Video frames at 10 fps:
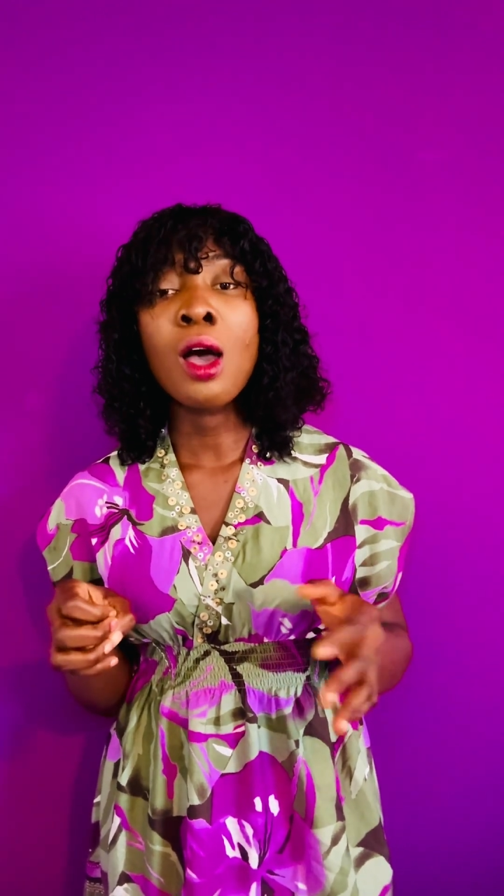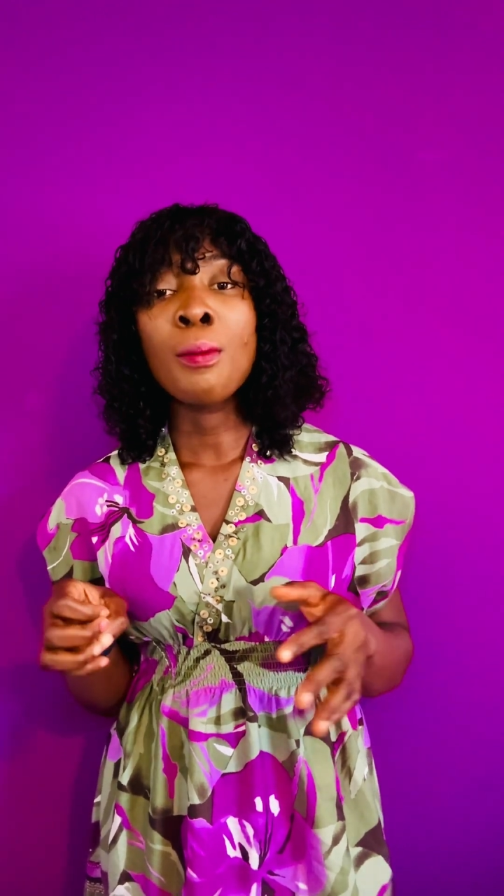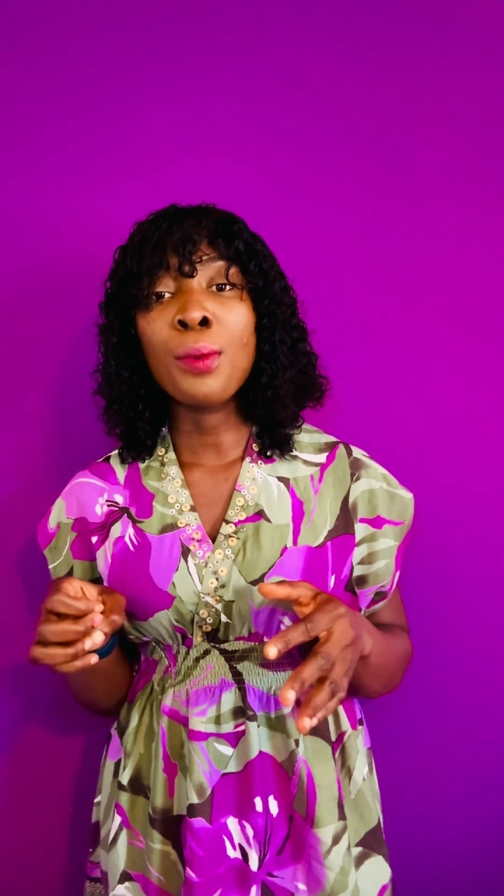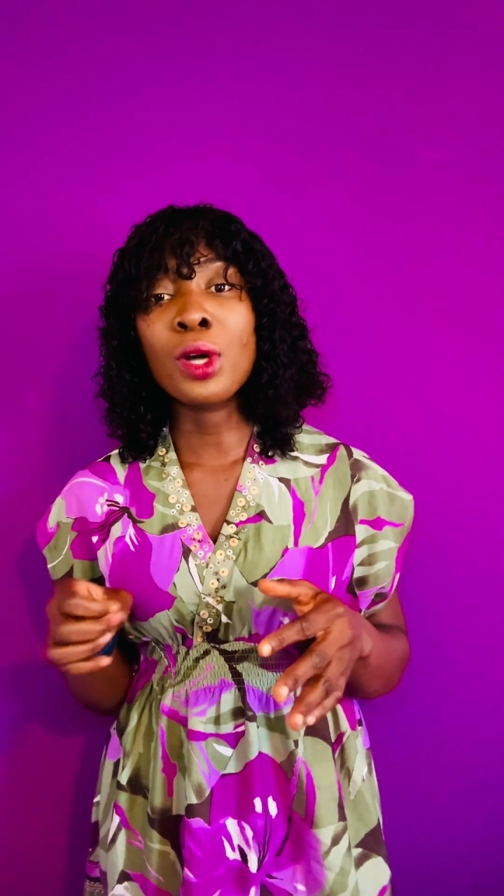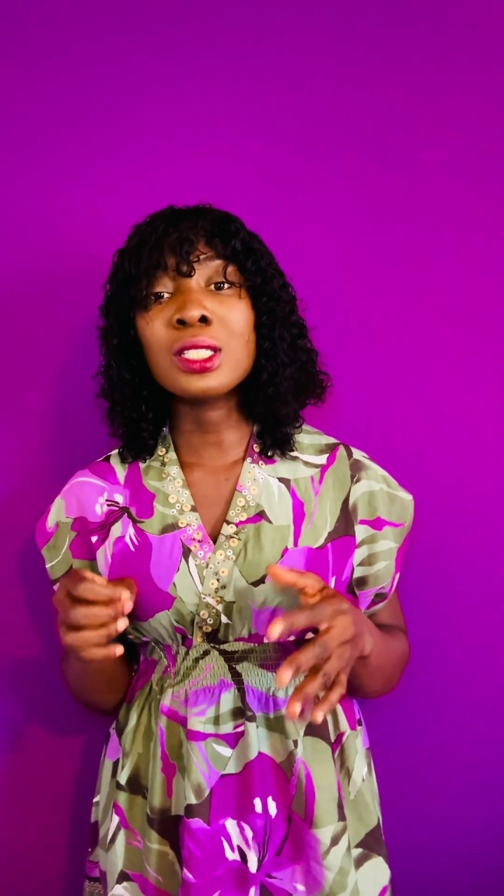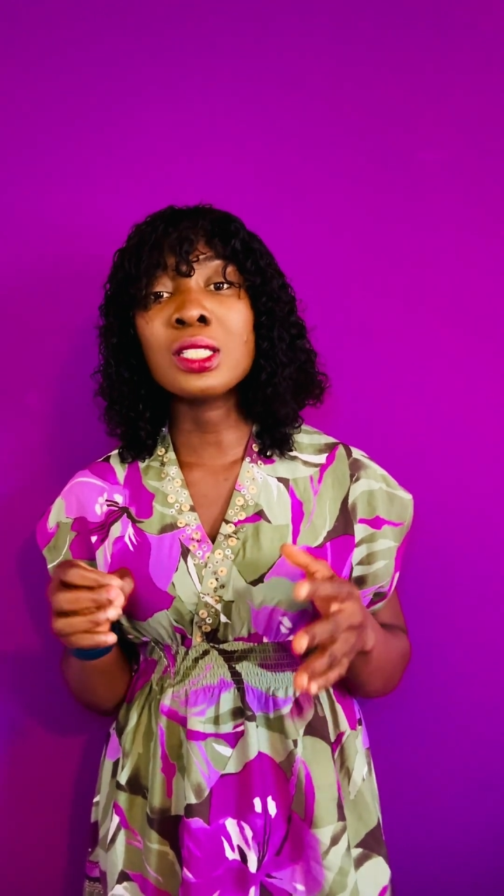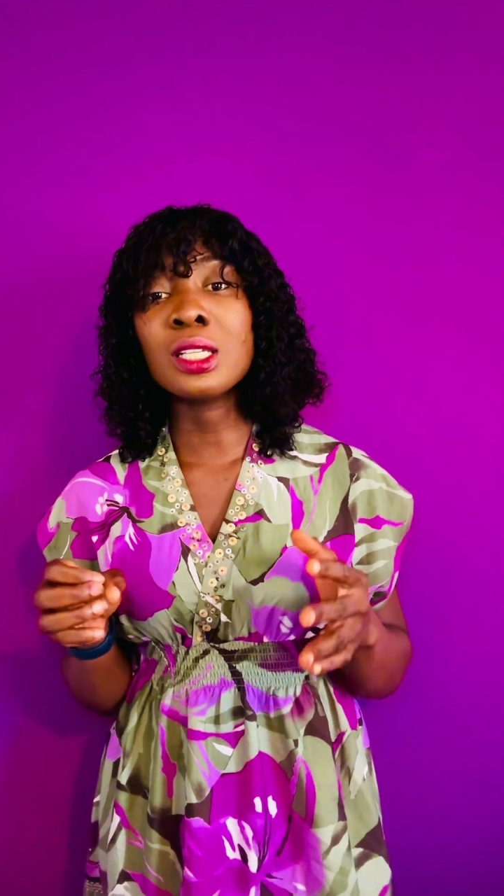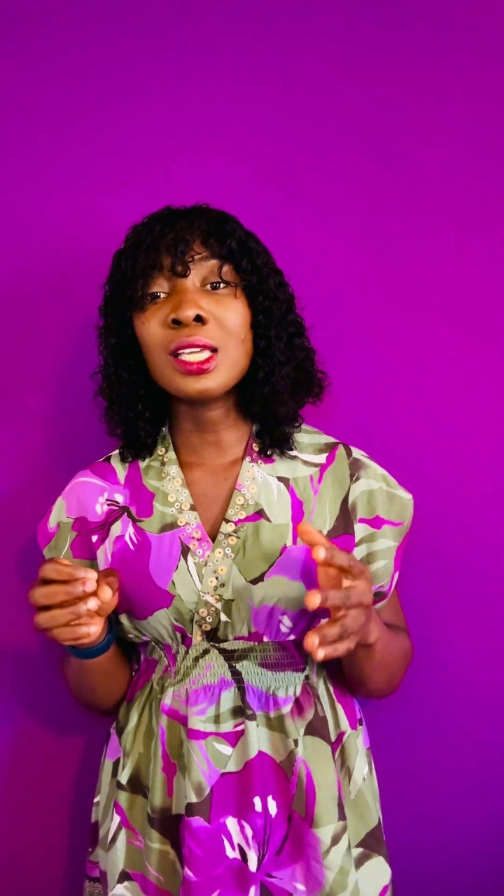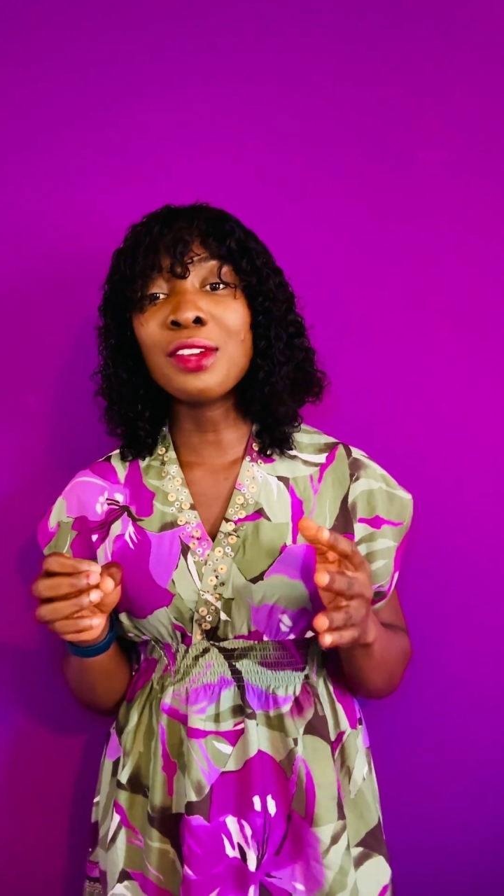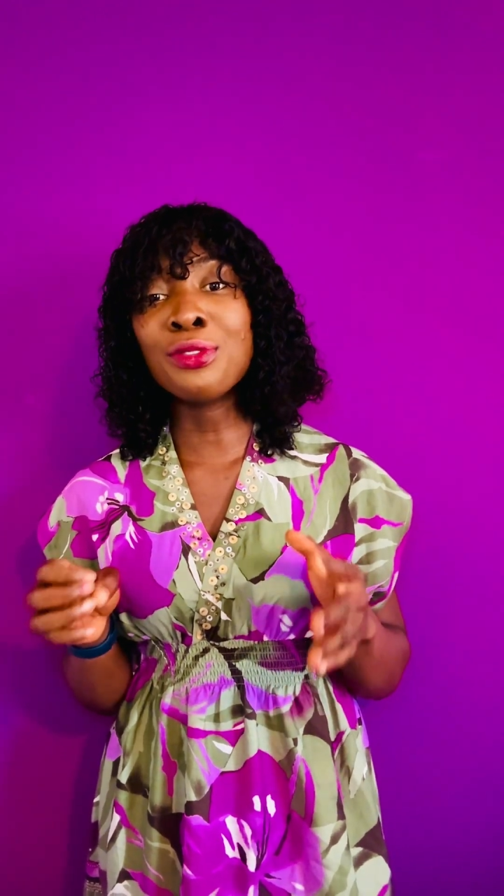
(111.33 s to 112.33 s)
But
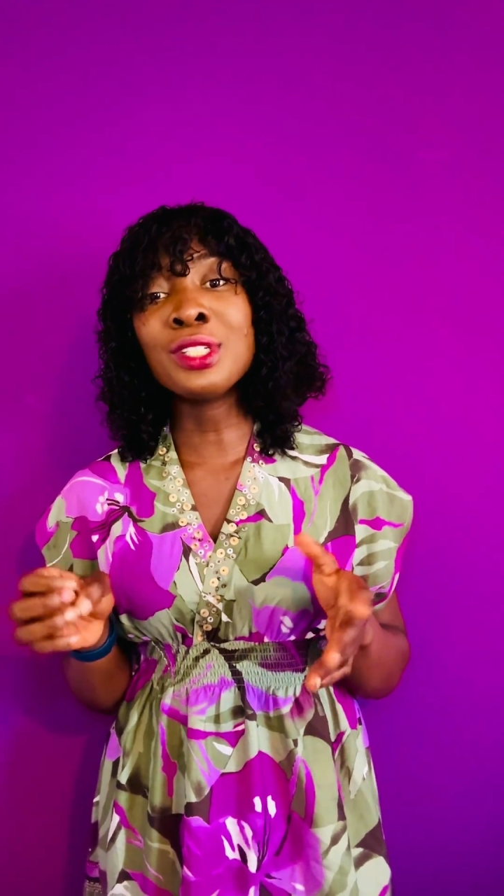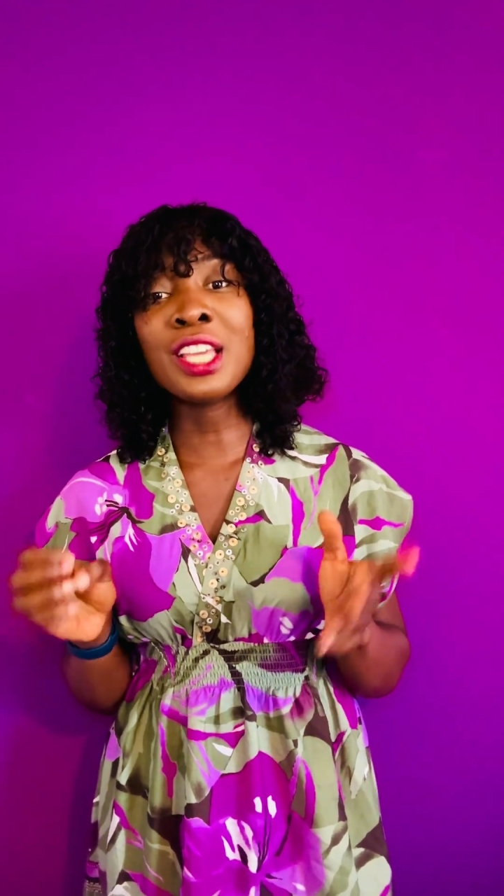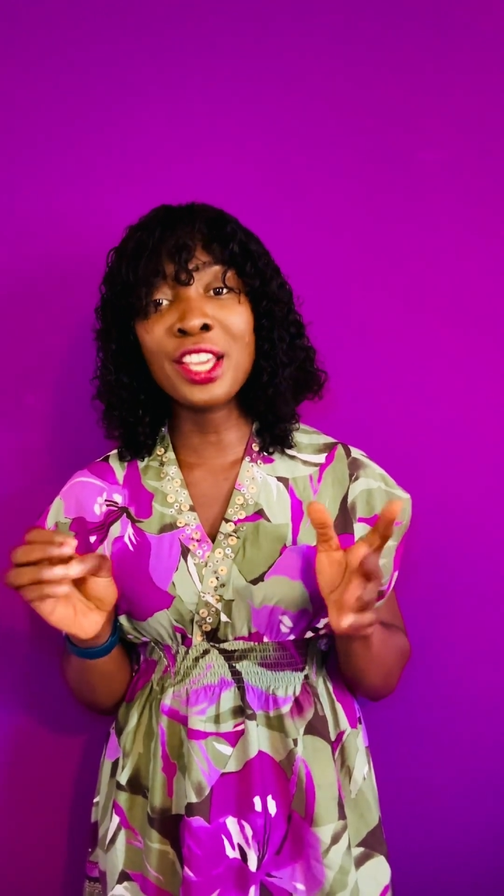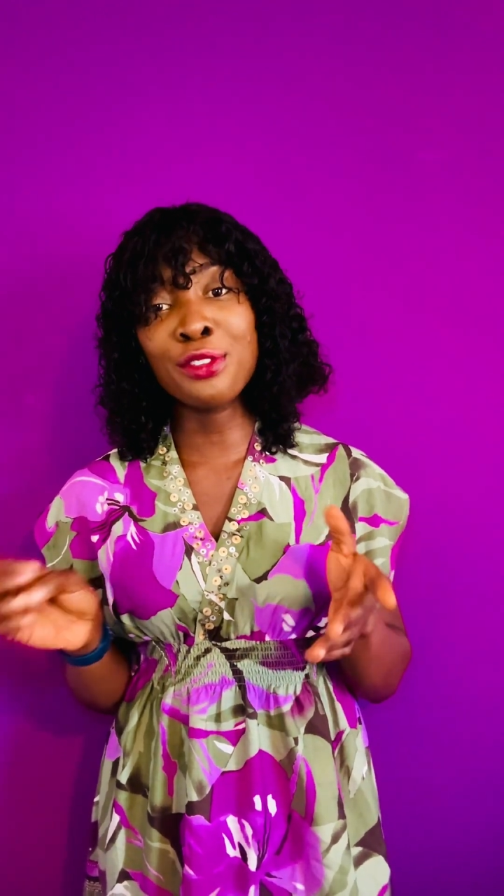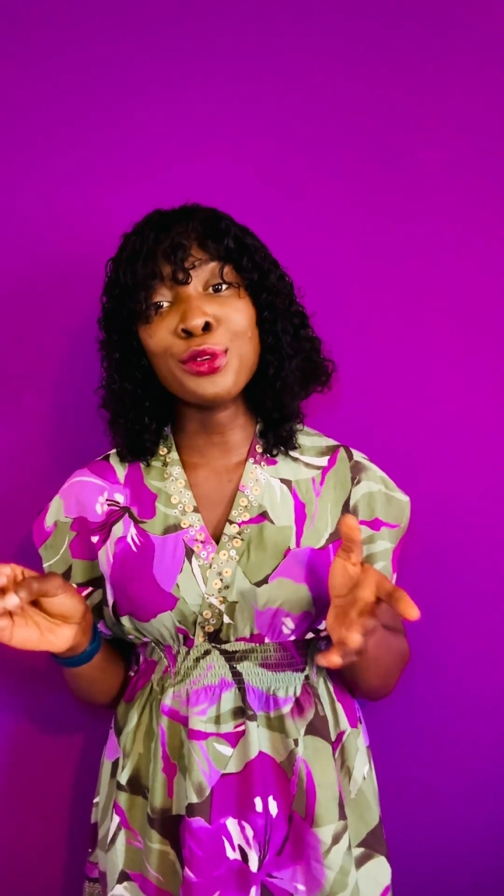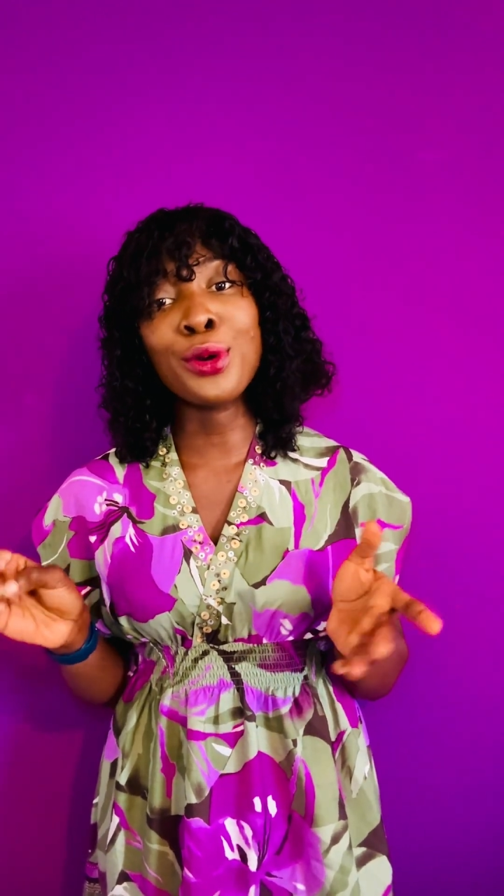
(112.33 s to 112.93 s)
even if